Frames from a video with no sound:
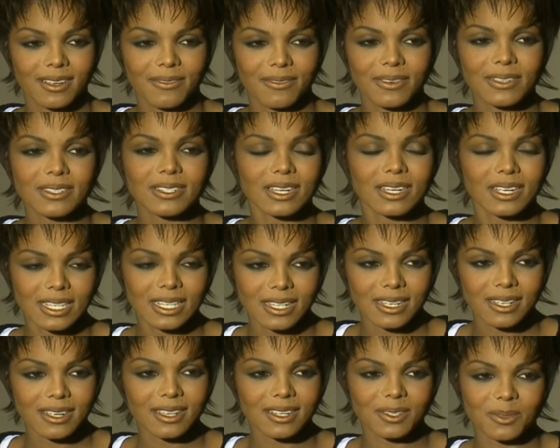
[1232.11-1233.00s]

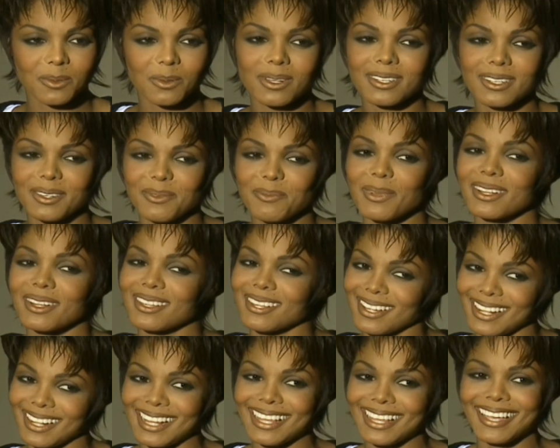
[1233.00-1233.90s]
physically as well as
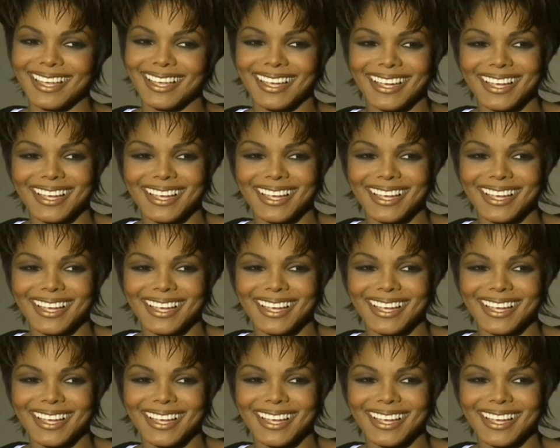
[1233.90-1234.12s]
mentally.